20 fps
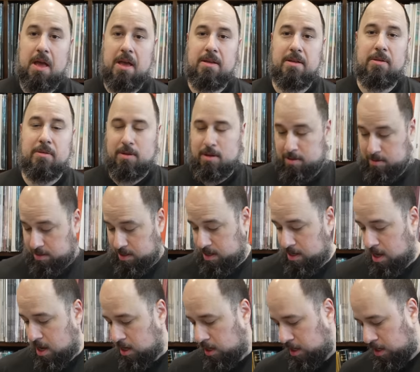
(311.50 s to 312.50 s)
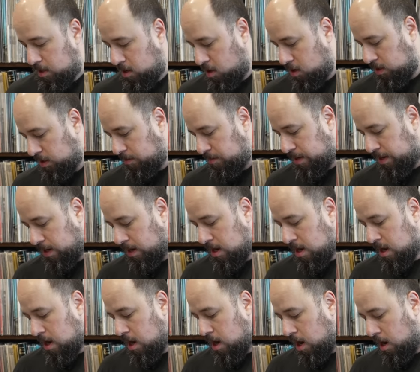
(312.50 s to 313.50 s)
I don't know. Can hardly read it.
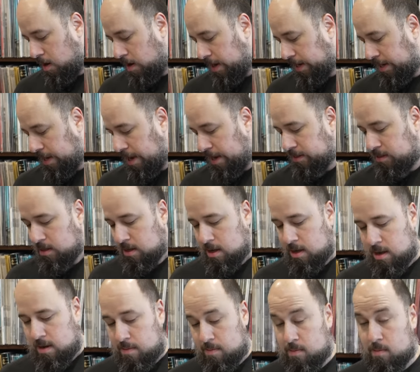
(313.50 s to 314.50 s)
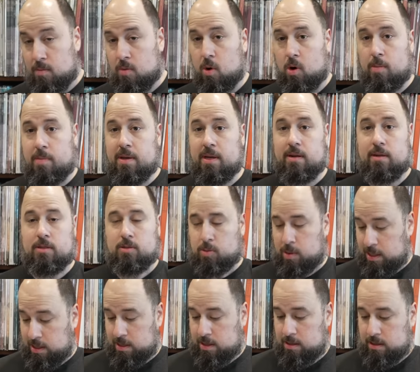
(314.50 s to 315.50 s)
All right, guys, more Beatles
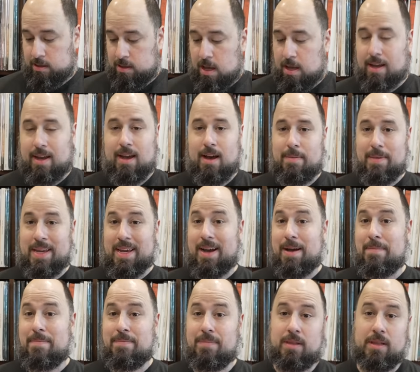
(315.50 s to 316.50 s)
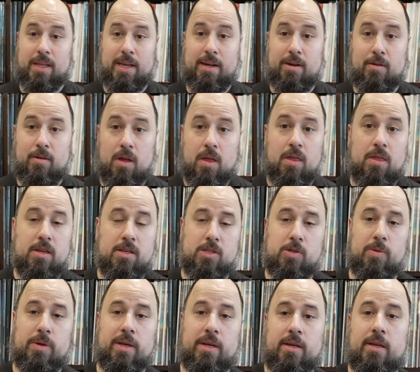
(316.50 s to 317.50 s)
week coming up later
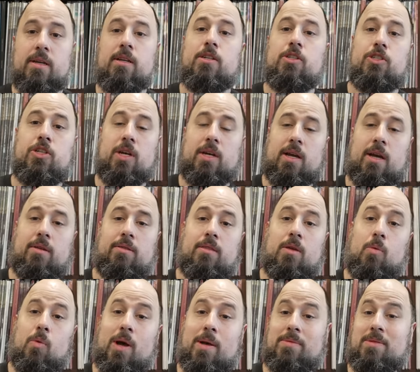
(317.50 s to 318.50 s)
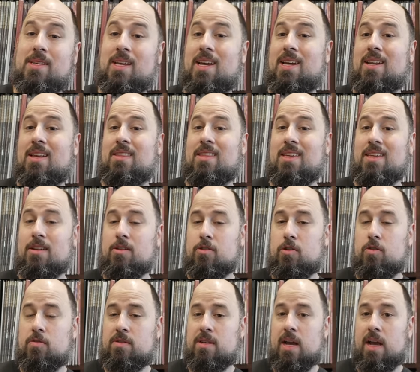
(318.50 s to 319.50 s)
this week check out the website,
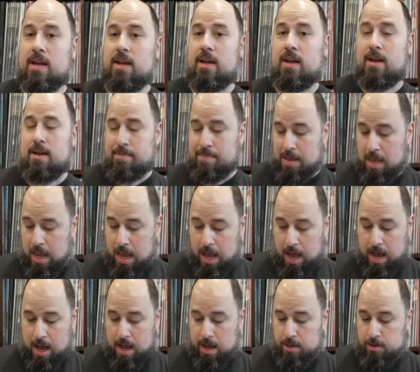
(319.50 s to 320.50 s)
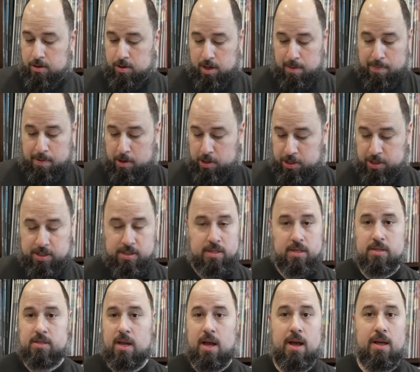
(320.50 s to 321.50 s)
theingroove.com. Uh, you can purchase
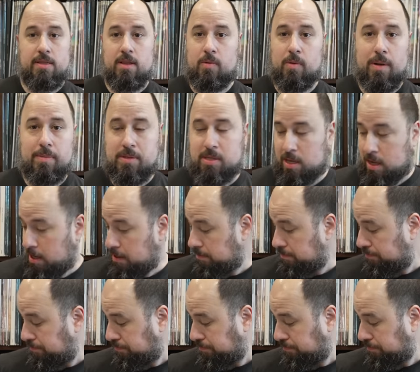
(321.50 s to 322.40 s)
this on the website.